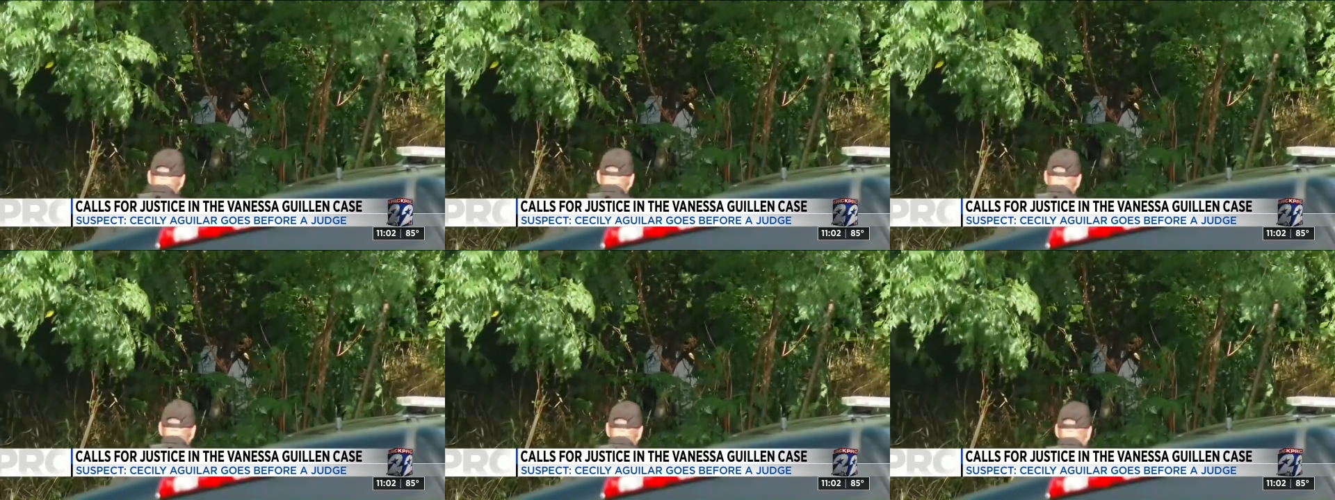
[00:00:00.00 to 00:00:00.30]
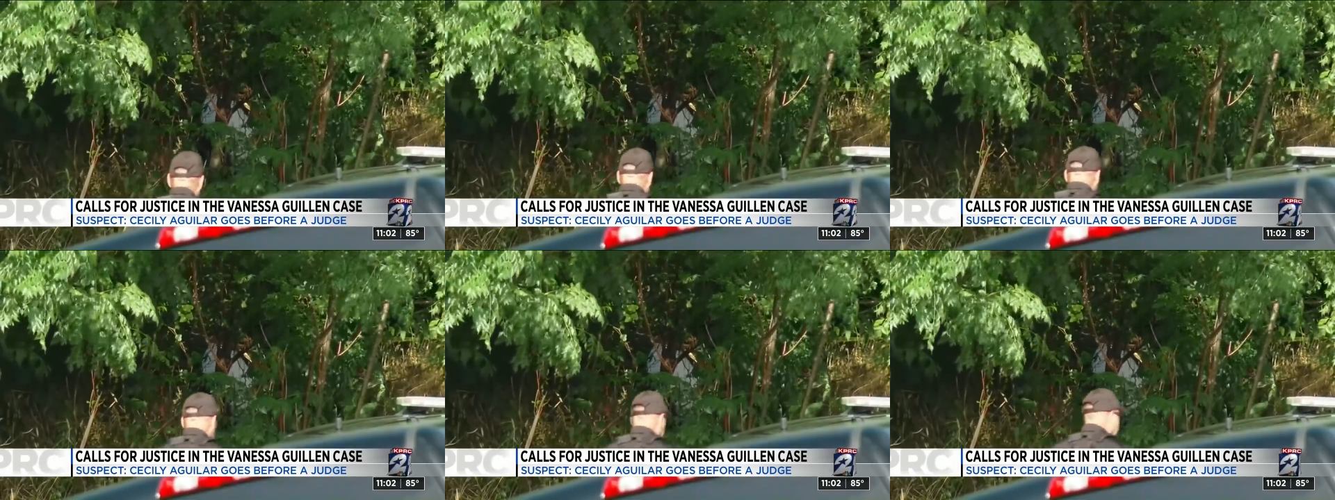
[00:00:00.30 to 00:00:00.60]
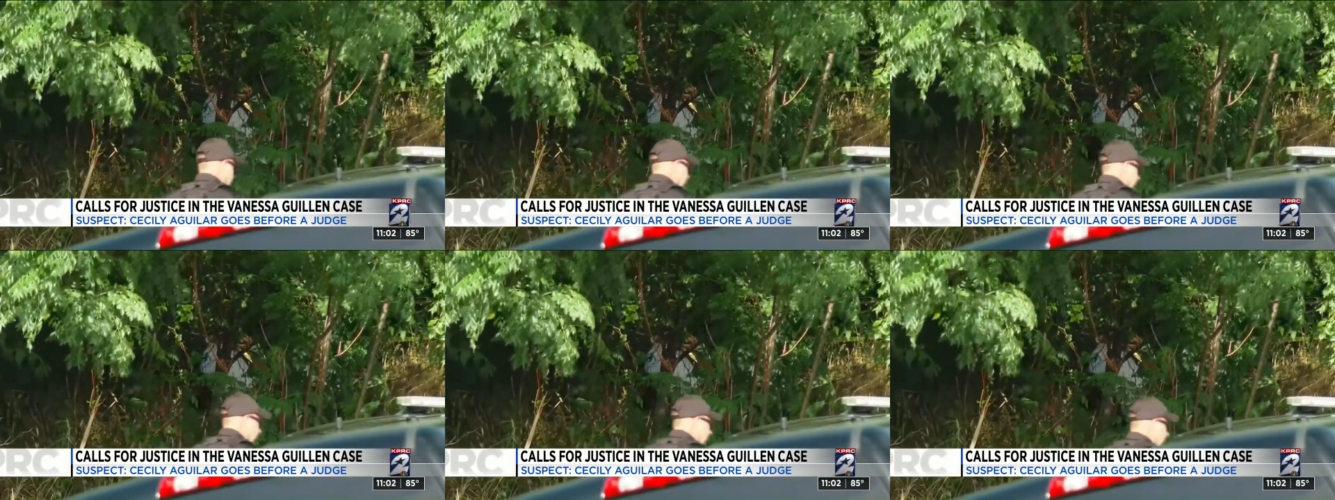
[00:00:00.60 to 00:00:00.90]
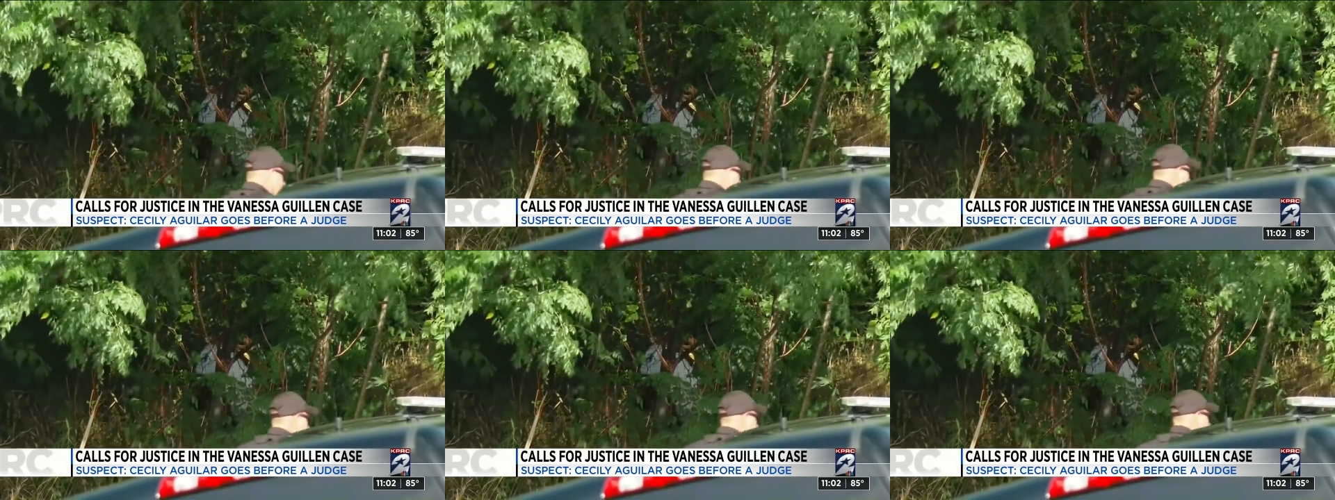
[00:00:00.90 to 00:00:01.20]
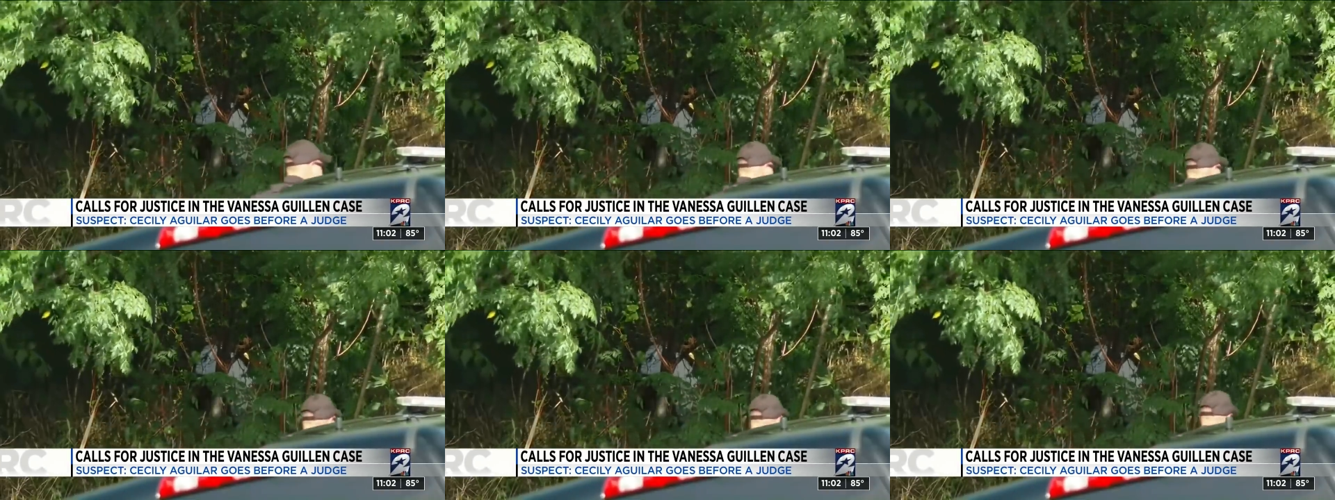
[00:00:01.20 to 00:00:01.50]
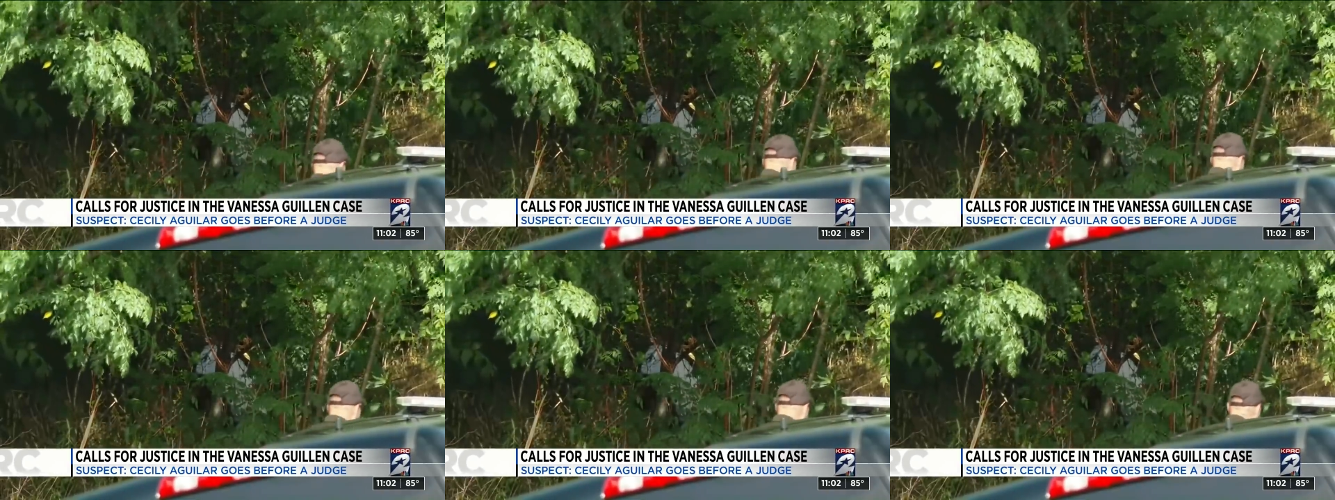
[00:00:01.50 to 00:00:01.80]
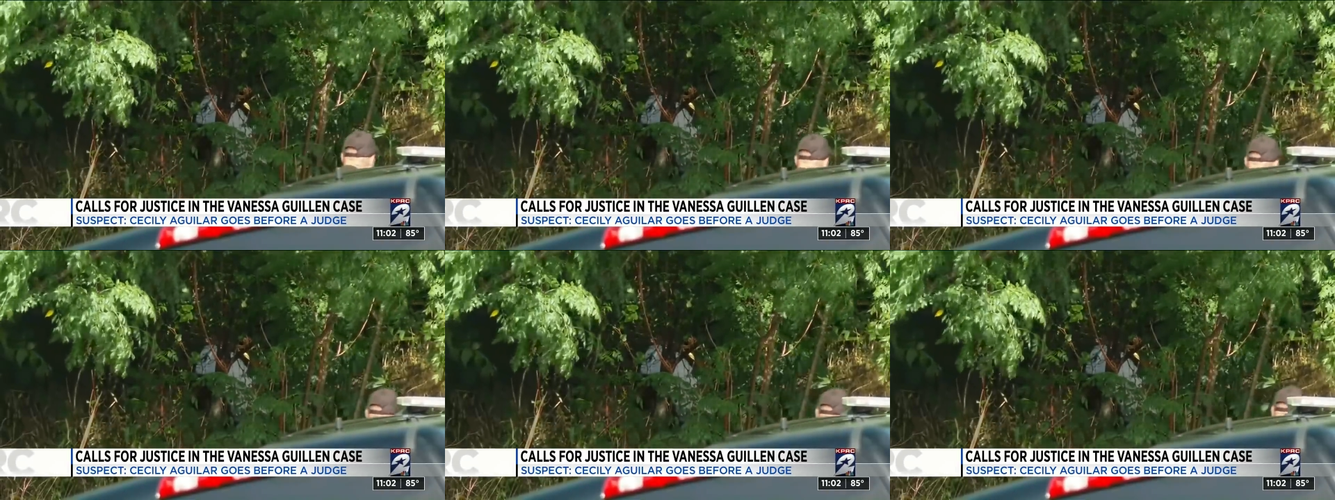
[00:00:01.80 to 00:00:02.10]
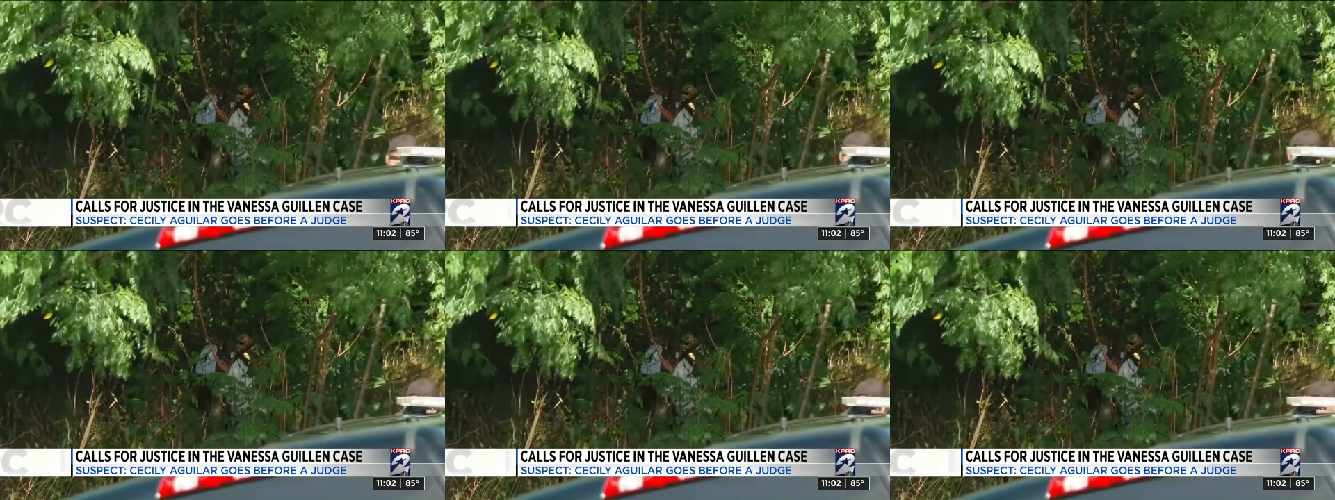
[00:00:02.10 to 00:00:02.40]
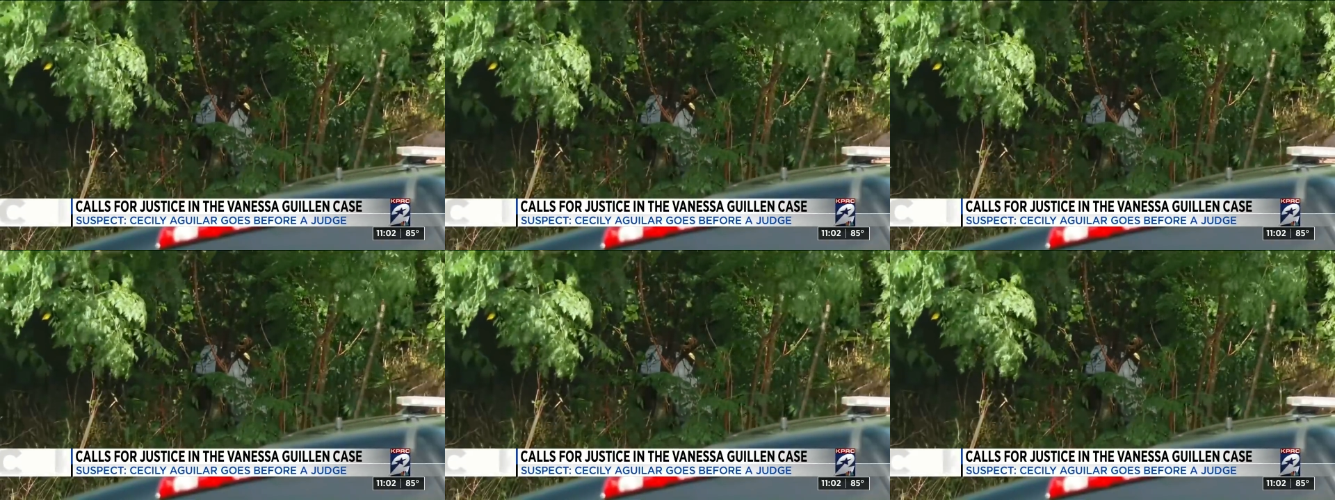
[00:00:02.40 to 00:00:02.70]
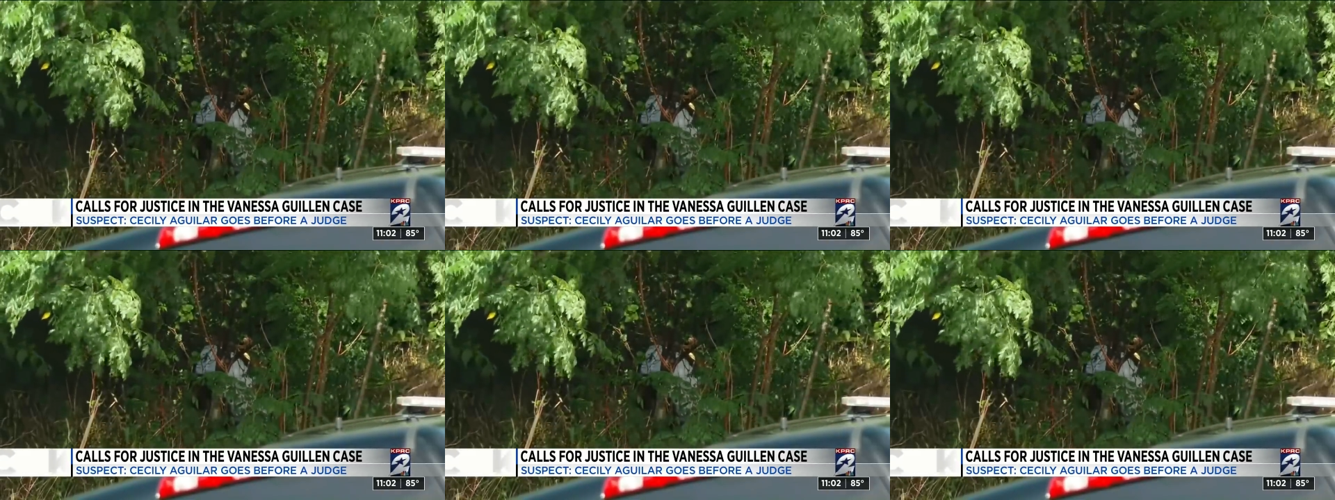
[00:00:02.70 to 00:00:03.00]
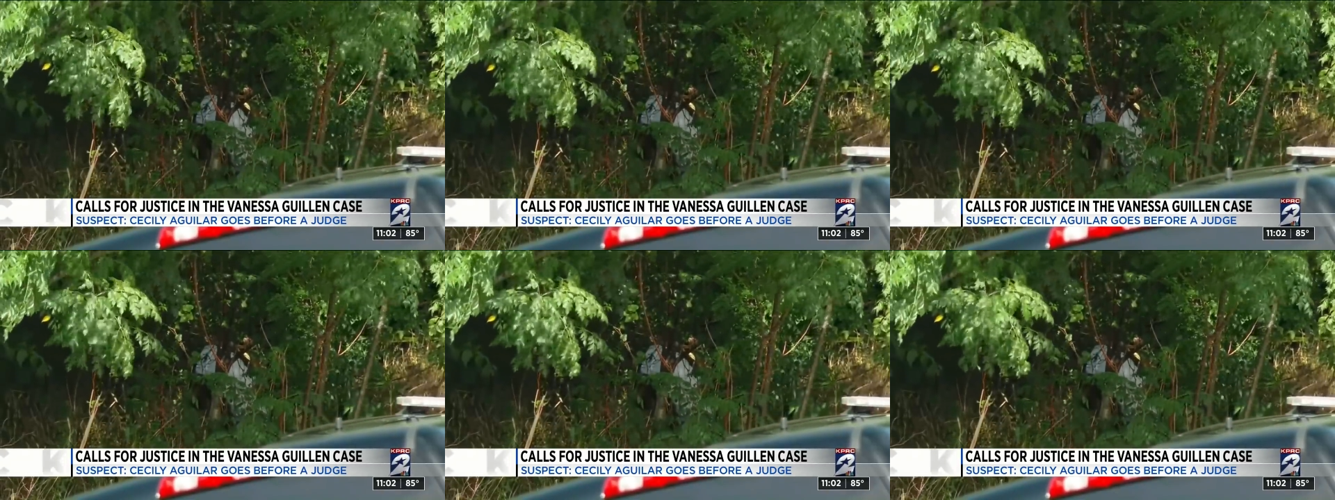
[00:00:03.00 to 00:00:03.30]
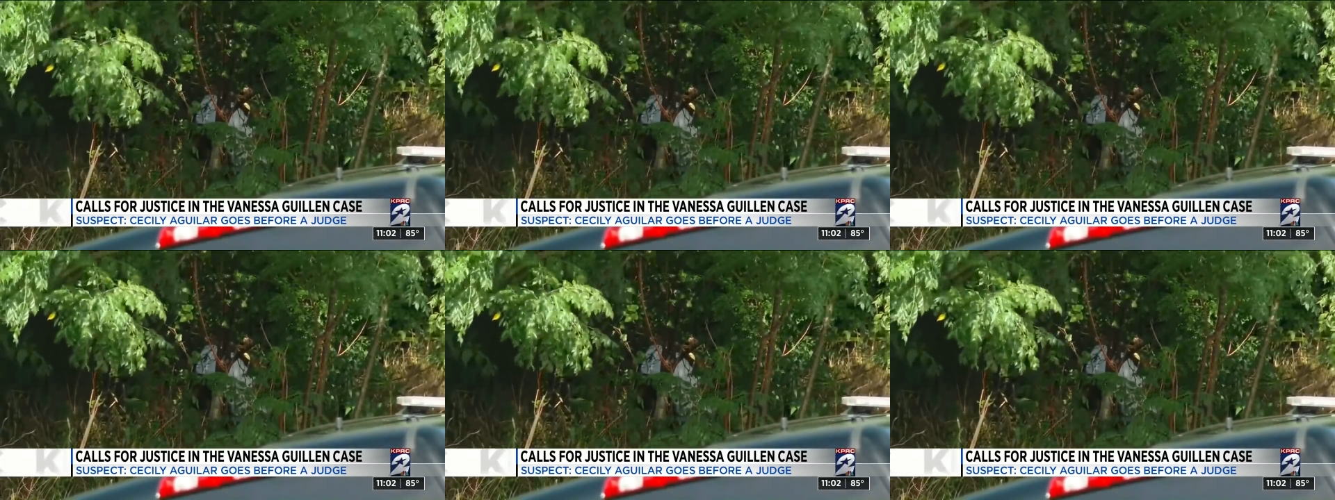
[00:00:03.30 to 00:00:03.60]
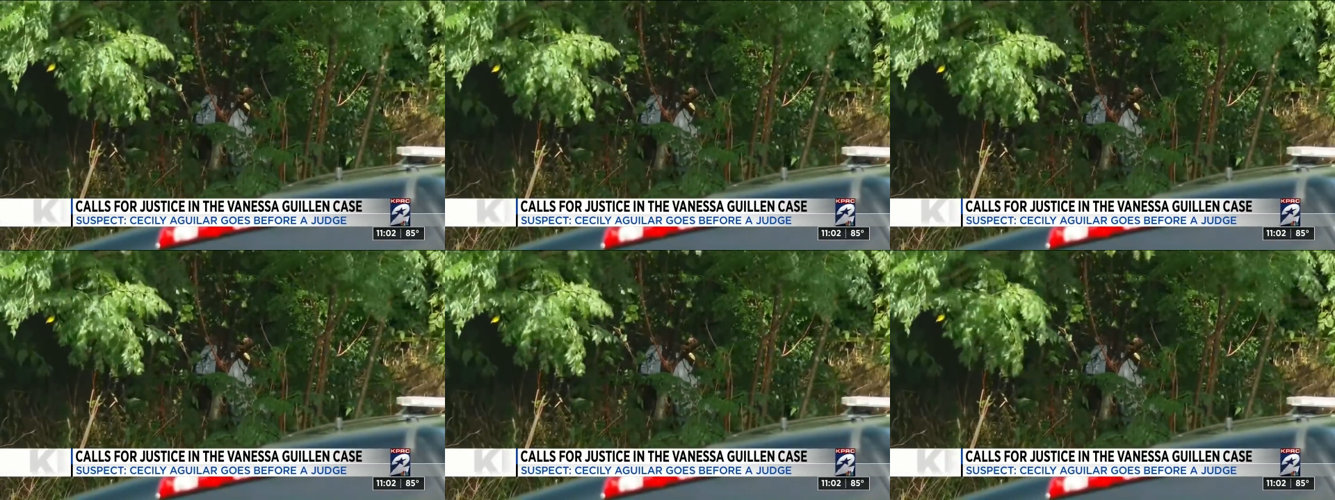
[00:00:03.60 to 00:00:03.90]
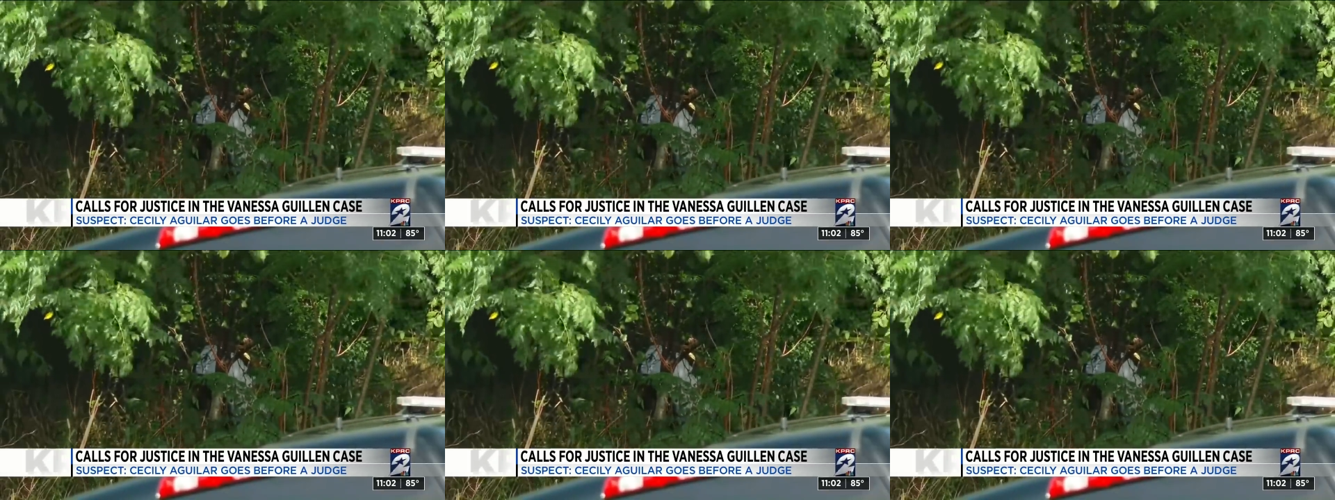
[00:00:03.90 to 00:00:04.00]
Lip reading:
(no speaker visible)